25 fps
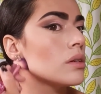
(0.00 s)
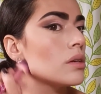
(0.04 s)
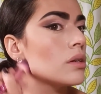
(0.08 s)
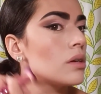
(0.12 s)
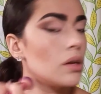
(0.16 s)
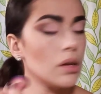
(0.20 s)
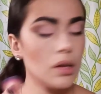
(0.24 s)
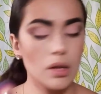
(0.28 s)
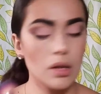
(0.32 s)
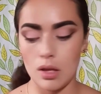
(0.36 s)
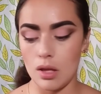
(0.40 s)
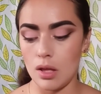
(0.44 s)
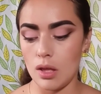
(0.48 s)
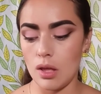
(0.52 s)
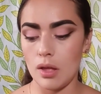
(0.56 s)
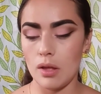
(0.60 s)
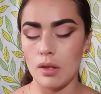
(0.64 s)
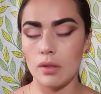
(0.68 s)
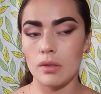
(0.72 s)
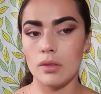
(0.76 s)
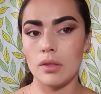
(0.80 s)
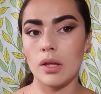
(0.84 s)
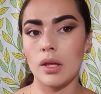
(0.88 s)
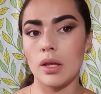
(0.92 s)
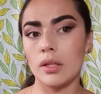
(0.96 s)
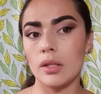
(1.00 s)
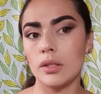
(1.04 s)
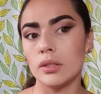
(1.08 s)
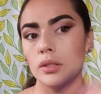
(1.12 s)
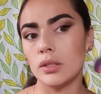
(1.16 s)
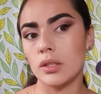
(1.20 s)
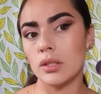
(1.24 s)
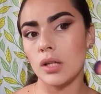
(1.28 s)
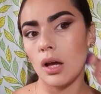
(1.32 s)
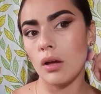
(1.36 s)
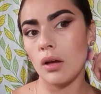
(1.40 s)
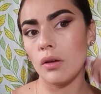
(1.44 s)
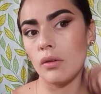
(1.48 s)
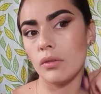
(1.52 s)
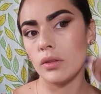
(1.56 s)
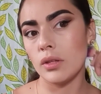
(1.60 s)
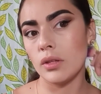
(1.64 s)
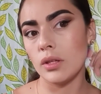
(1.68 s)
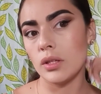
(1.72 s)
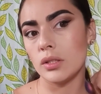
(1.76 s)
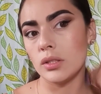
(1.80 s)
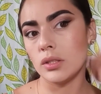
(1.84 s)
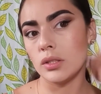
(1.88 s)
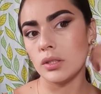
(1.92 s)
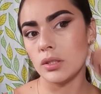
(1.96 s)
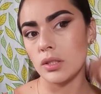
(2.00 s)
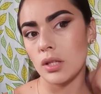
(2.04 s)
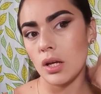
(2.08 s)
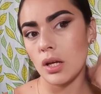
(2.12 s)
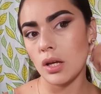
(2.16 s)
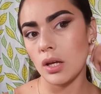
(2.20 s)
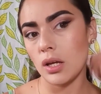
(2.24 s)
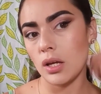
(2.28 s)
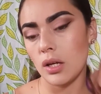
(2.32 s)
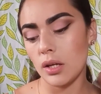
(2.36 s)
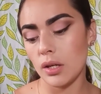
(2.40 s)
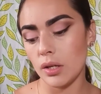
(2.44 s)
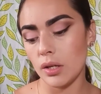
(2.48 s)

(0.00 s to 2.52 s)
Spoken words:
and then down this side.